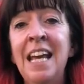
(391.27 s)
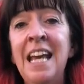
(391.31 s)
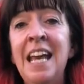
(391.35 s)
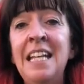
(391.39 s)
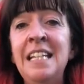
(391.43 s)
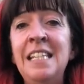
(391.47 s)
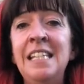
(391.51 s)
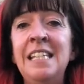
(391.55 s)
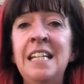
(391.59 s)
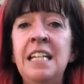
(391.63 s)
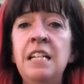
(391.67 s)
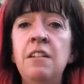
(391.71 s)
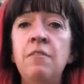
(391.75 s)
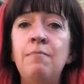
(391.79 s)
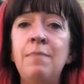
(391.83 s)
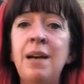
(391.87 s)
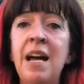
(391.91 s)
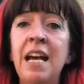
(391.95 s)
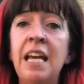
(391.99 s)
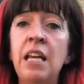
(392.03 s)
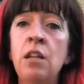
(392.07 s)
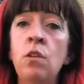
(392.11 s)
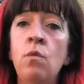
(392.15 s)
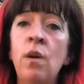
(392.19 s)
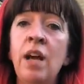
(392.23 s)
Instead of
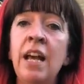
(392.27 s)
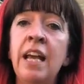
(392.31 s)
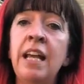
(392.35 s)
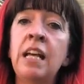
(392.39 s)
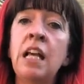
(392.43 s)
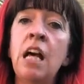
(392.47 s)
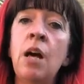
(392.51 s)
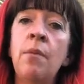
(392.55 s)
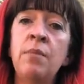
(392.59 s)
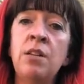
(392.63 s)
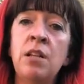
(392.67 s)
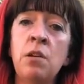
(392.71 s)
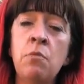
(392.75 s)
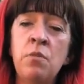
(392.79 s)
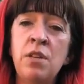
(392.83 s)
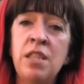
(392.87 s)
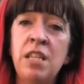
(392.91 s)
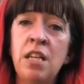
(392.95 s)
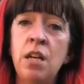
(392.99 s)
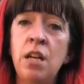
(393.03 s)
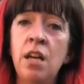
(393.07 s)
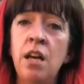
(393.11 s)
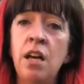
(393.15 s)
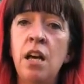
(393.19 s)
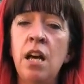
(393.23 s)
backing away and coming up with
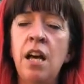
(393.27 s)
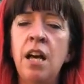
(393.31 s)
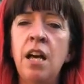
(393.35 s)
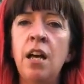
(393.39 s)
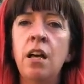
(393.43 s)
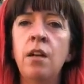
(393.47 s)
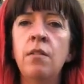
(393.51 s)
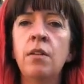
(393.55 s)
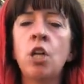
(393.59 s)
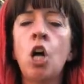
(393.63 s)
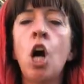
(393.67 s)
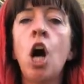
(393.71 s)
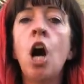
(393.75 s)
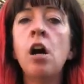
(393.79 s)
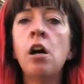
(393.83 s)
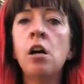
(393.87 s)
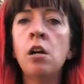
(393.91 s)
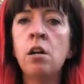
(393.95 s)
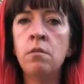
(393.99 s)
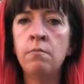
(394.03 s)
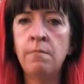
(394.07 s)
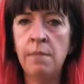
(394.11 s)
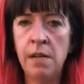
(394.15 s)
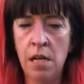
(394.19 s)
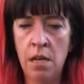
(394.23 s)
a
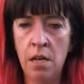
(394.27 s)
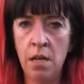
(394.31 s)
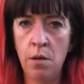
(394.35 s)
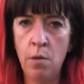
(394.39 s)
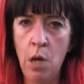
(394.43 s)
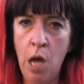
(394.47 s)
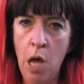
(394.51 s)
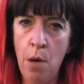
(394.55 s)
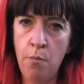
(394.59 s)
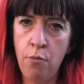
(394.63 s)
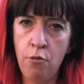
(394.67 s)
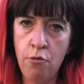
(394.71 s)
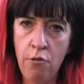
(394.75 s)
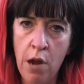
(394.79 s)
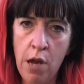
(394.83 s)
calmer approach,